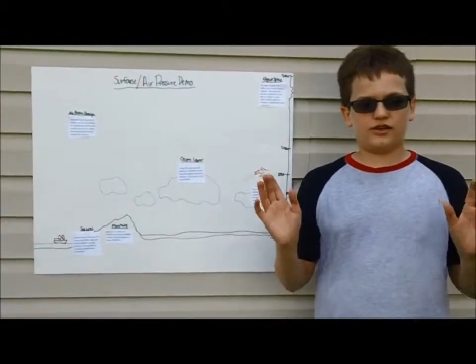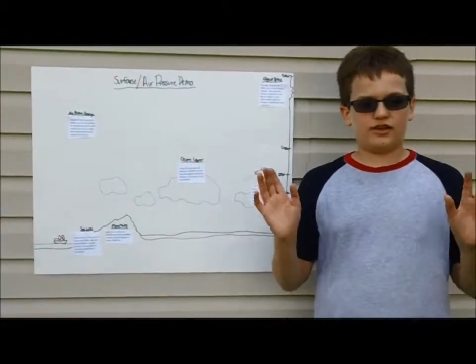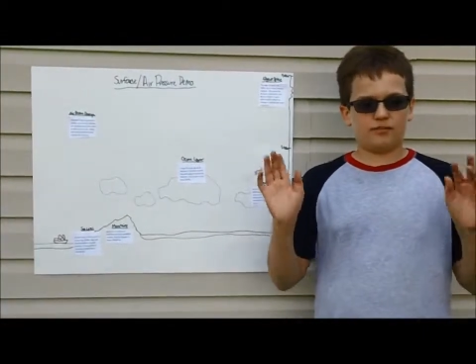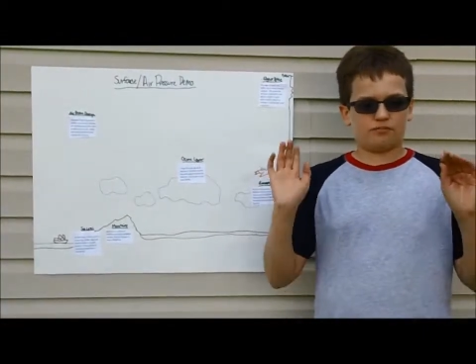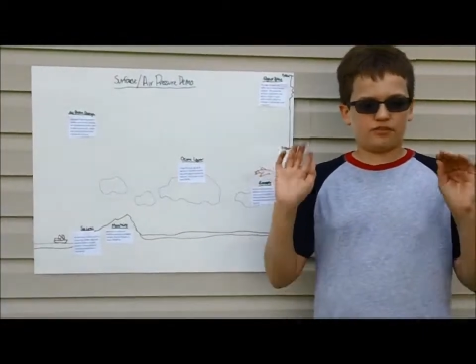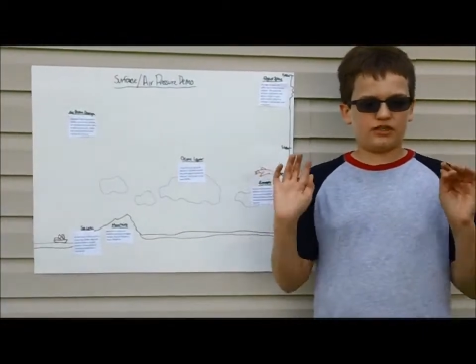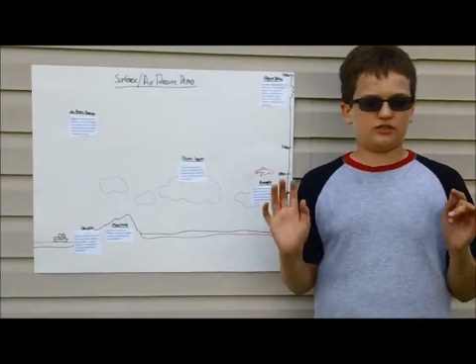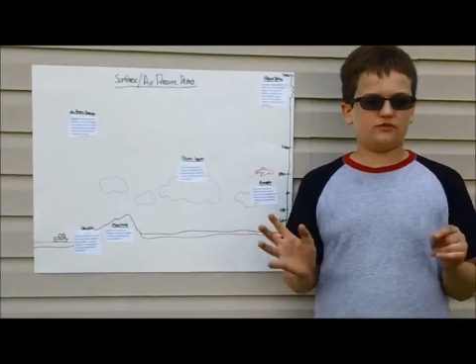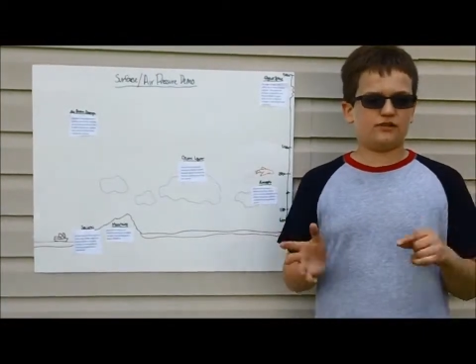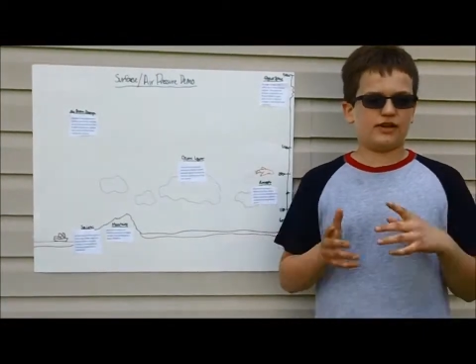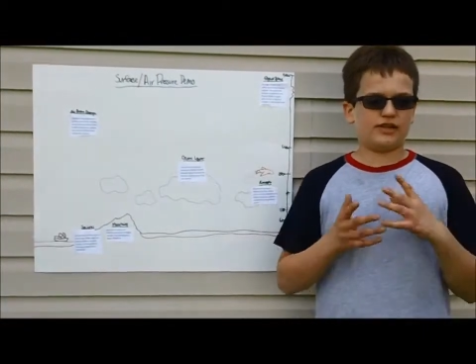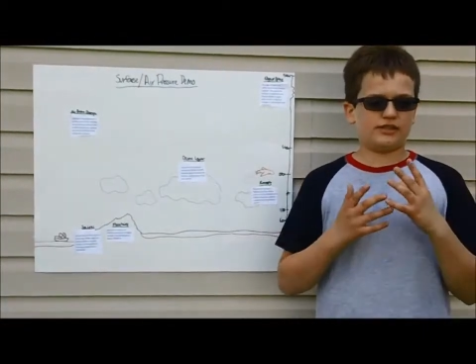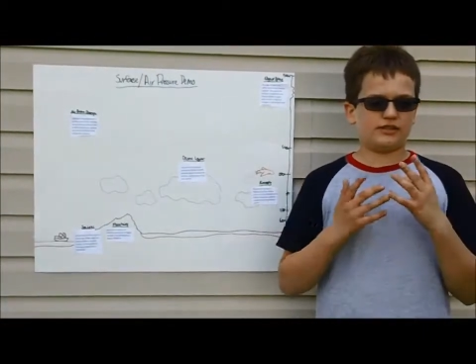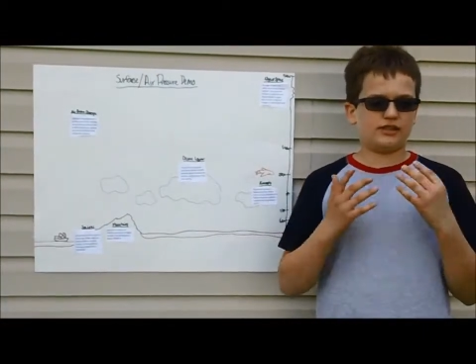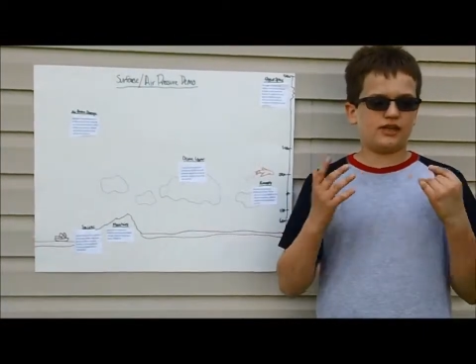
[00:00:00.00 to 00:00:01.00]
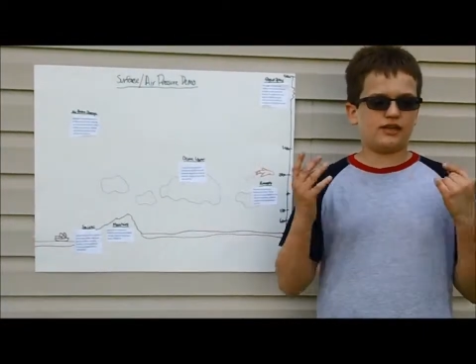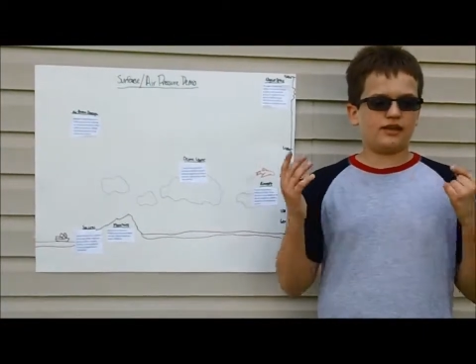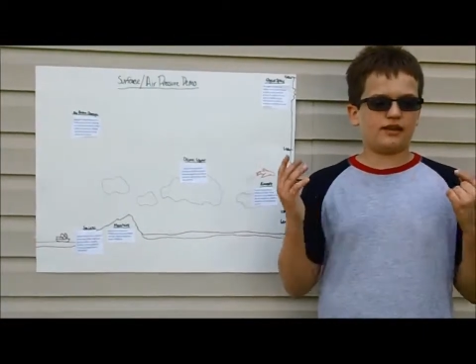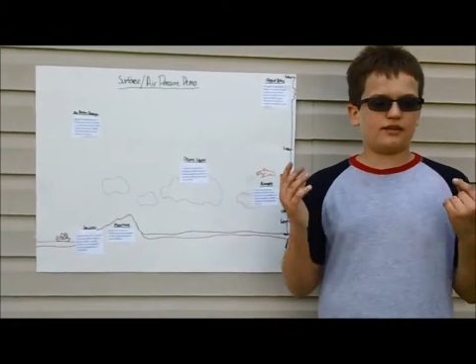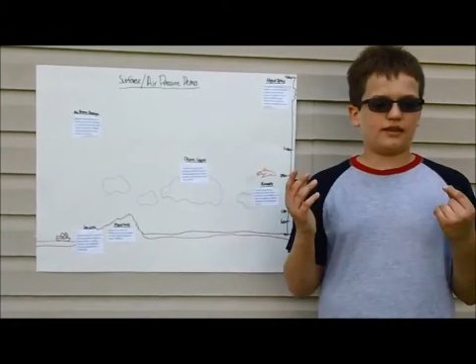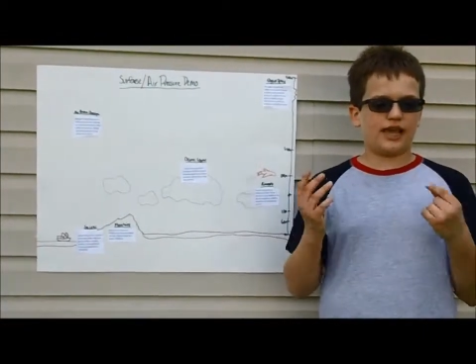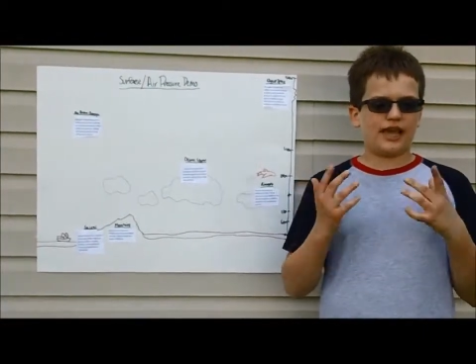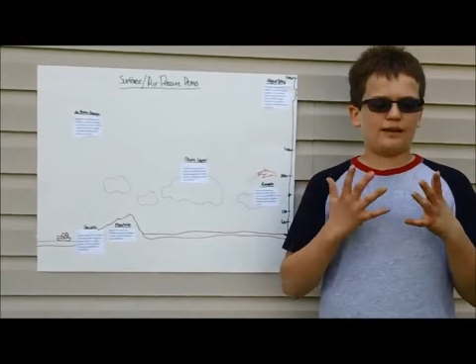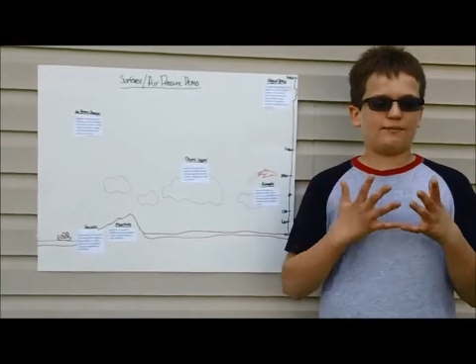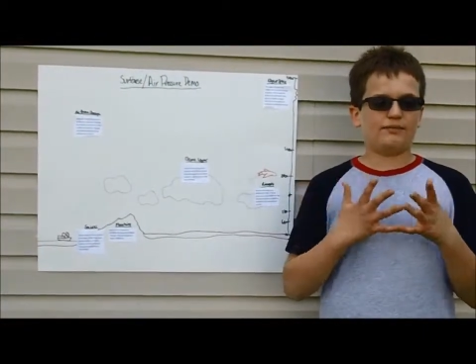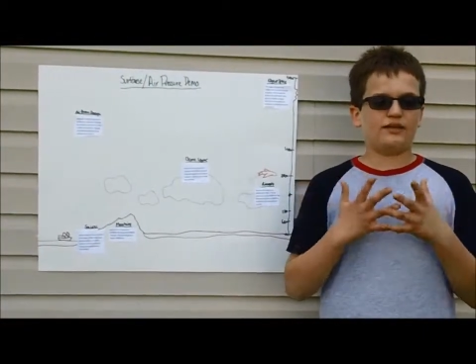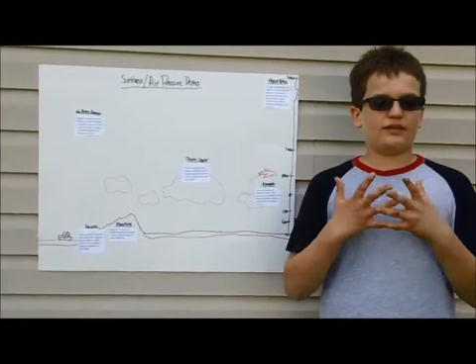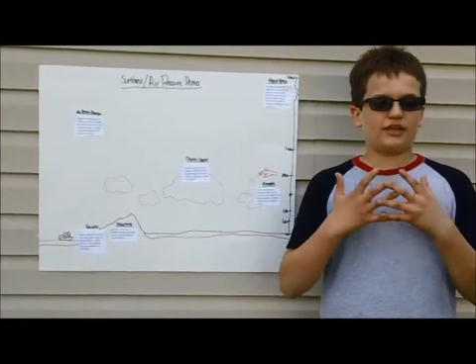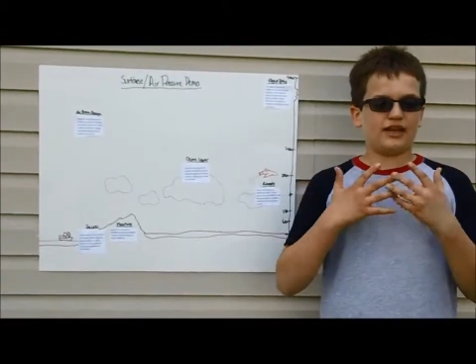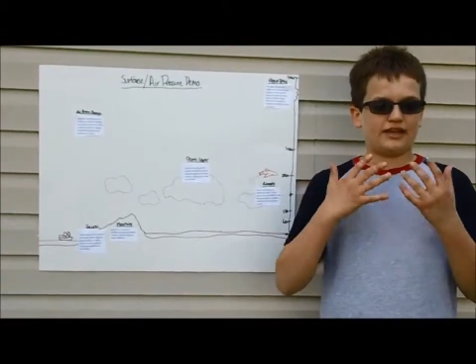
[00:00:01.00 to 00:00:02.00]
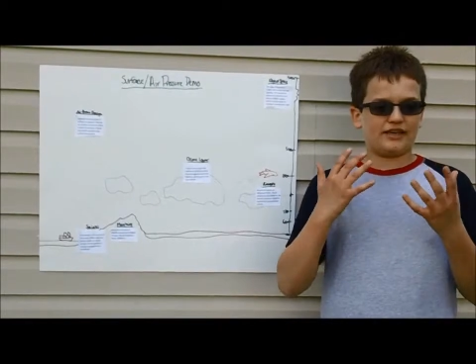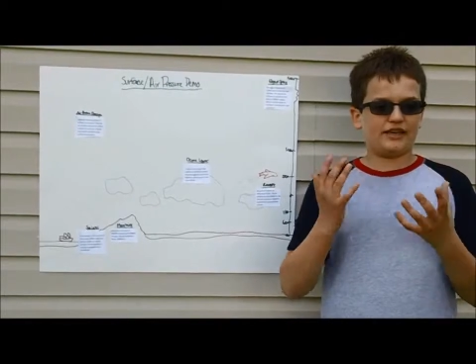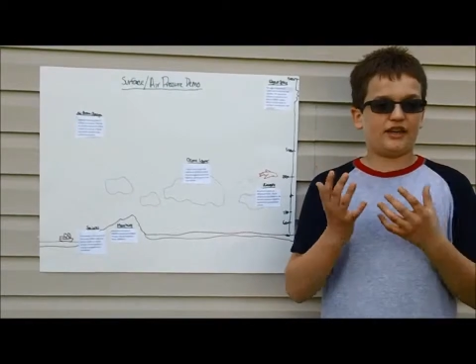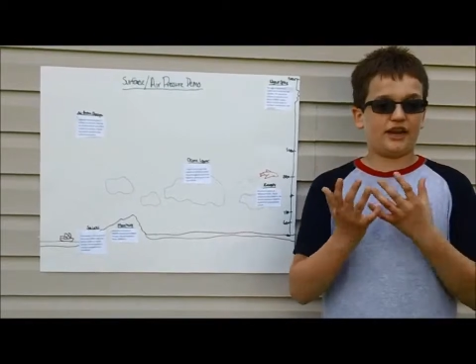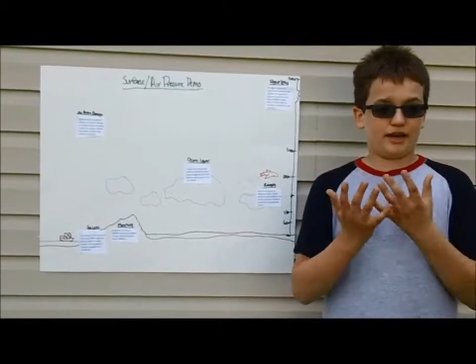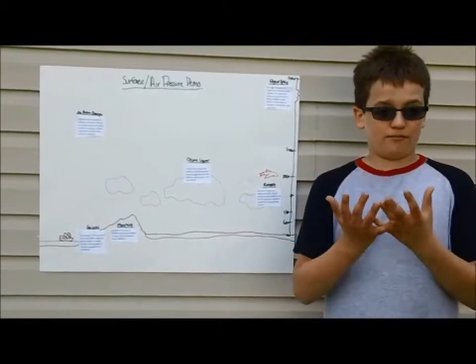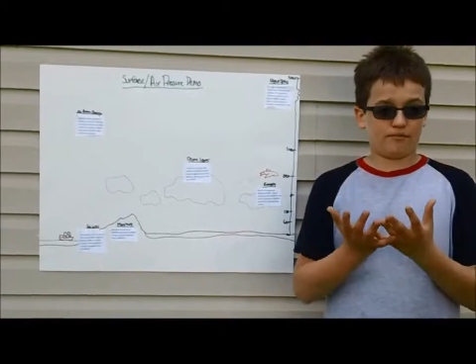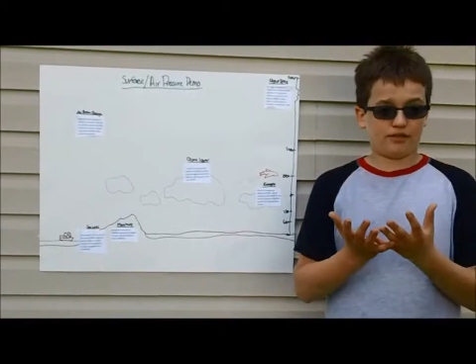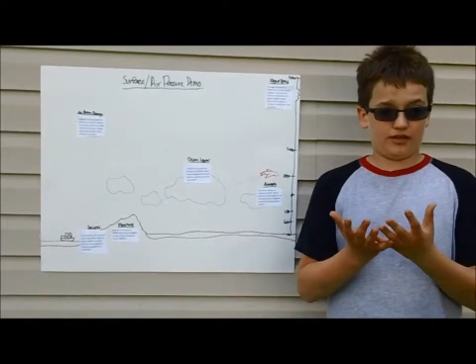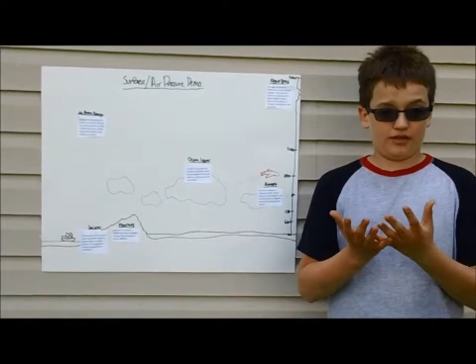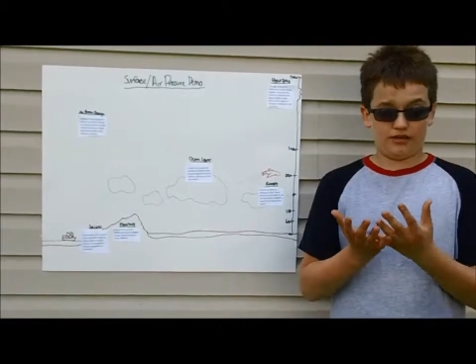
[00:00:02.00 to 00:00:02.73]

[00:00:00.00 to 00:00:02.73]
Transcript: in a pressurized cabin like in an airplane.